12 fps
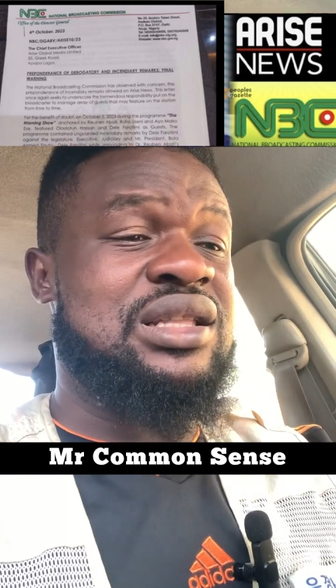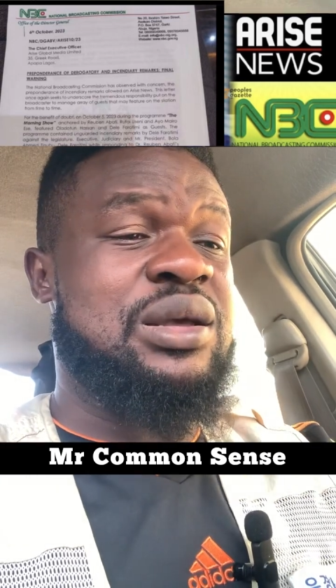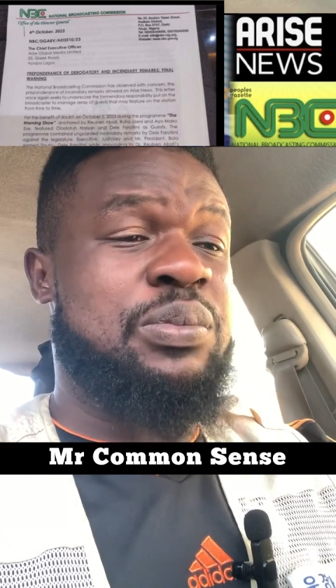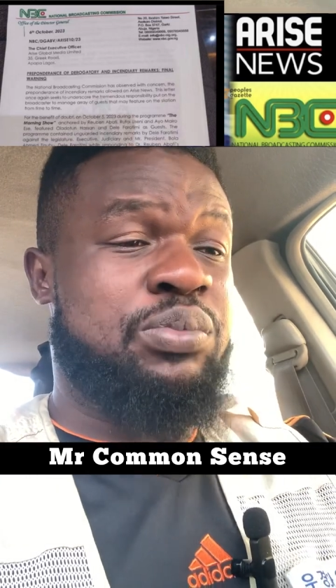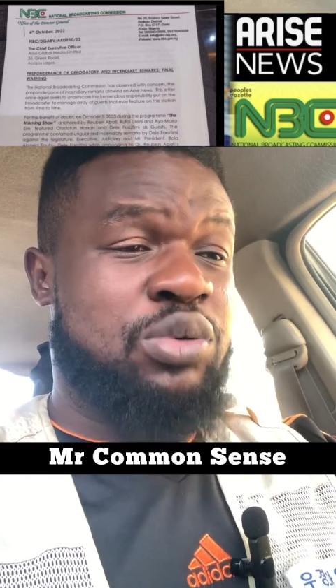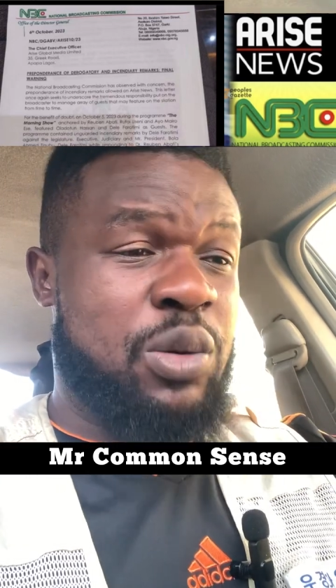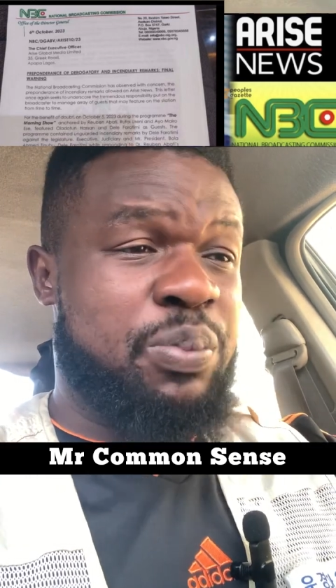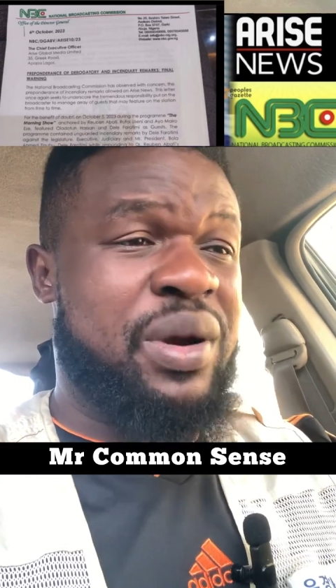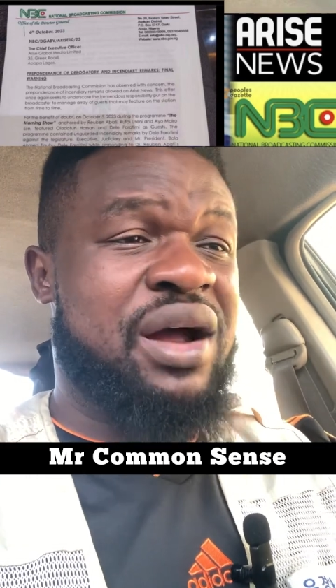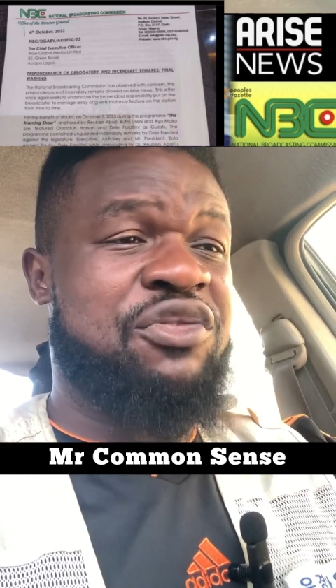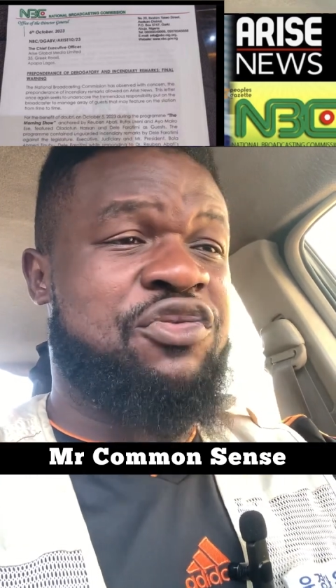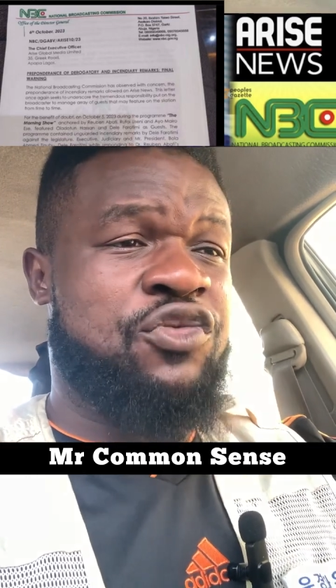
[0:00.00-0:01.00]
a
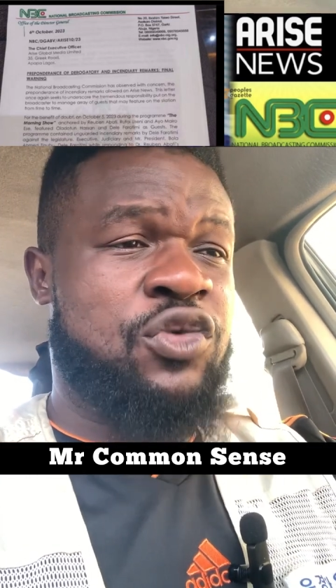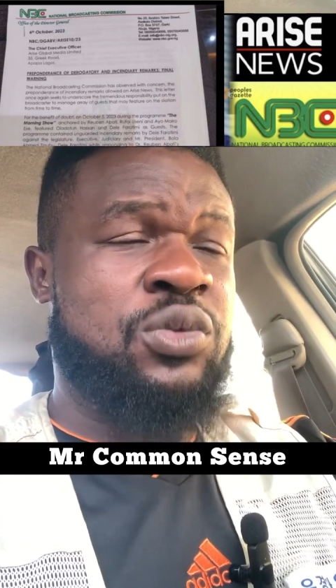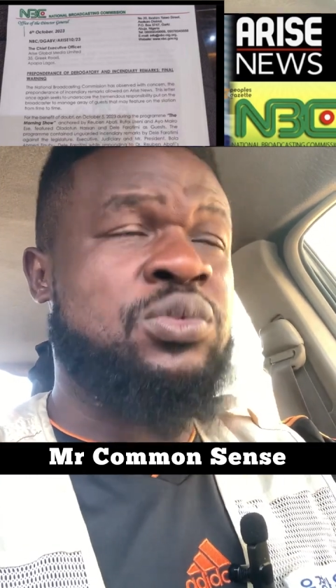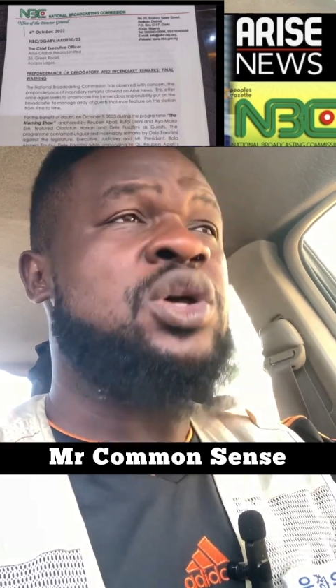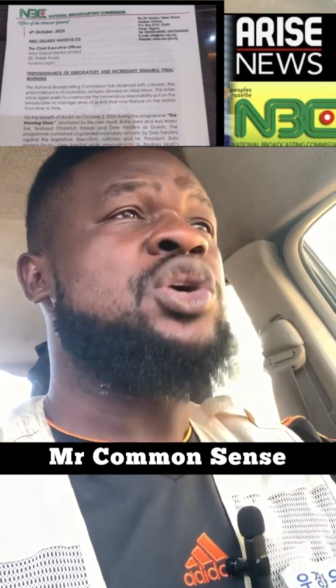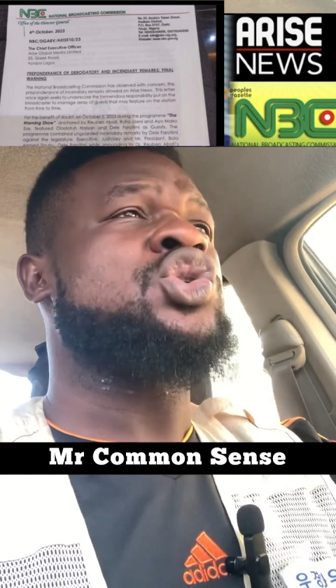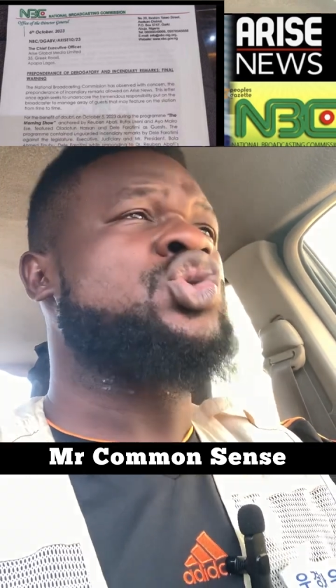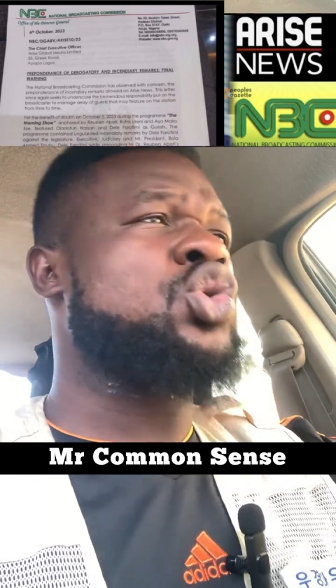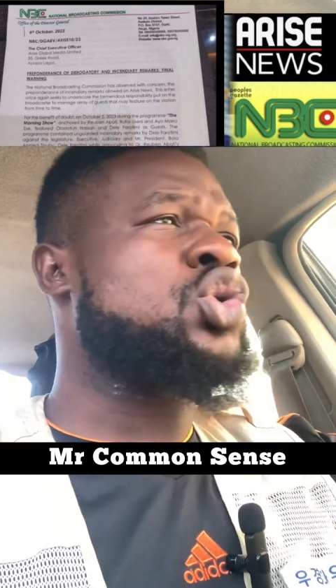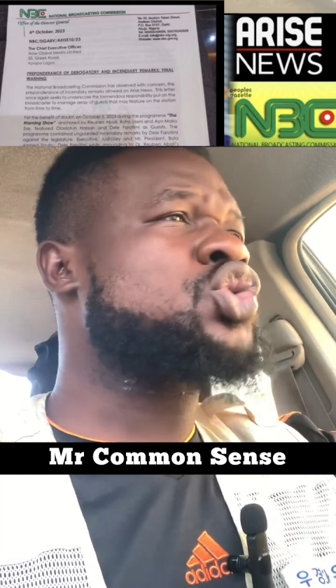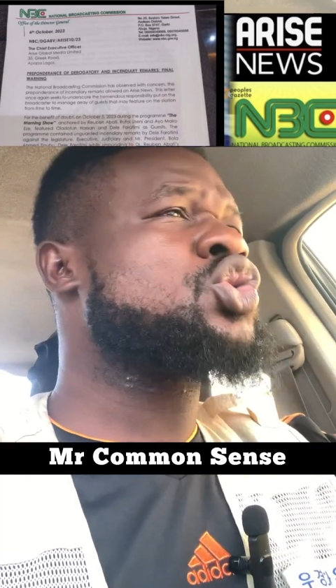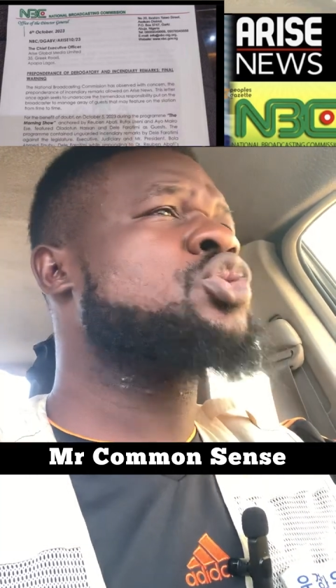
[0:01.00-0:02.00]
proper form should
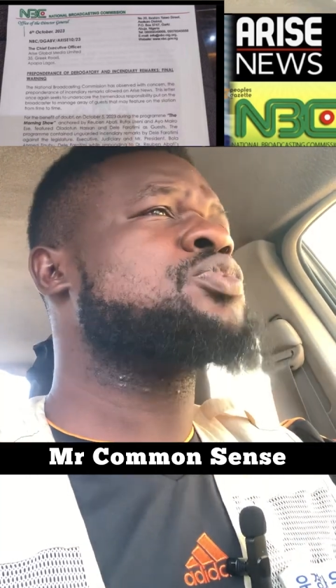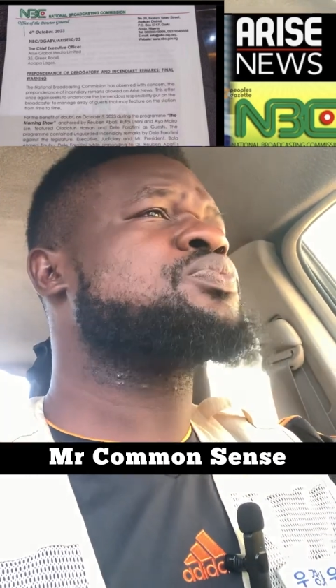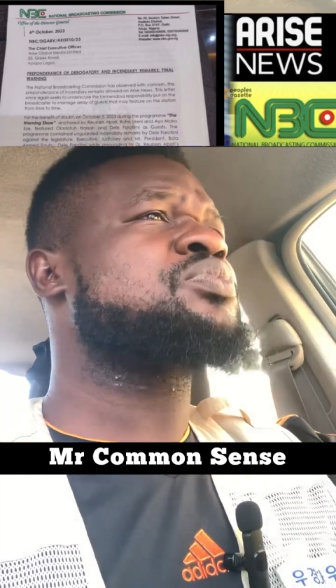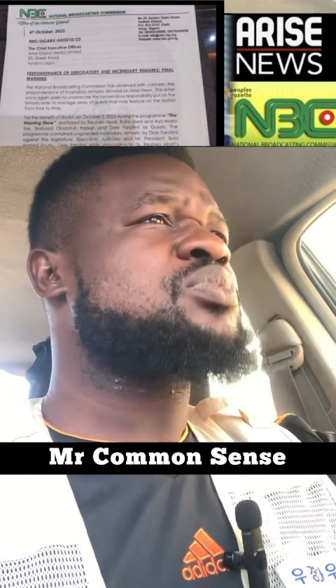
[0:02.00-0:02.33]
also